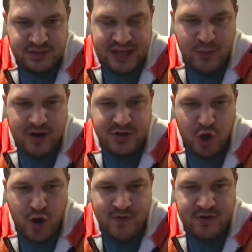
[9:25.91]
It went to
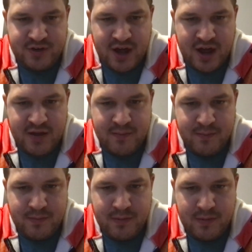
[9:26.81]

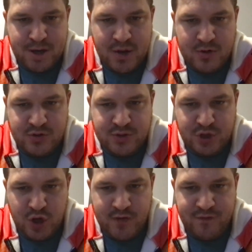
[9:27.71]
overtime, but it was
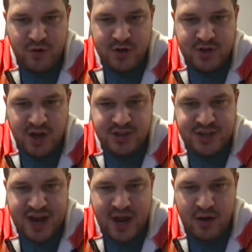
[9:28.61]
returned for a
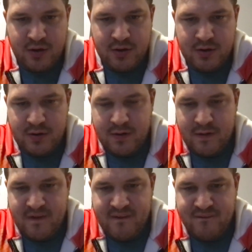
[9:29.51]
touchdown
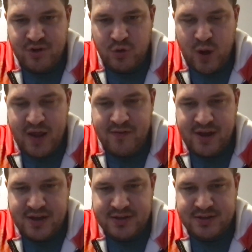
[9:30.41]
for the
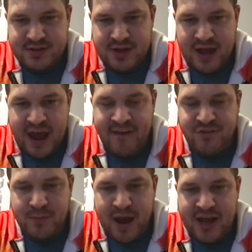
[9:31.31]
Ravens
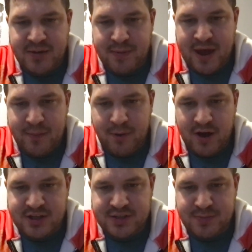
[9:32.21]
after back-to-back
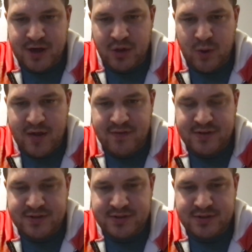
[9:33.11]
punts by the
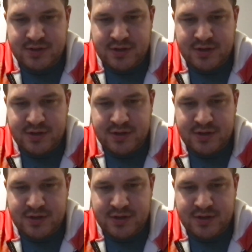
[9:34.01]
Ravens.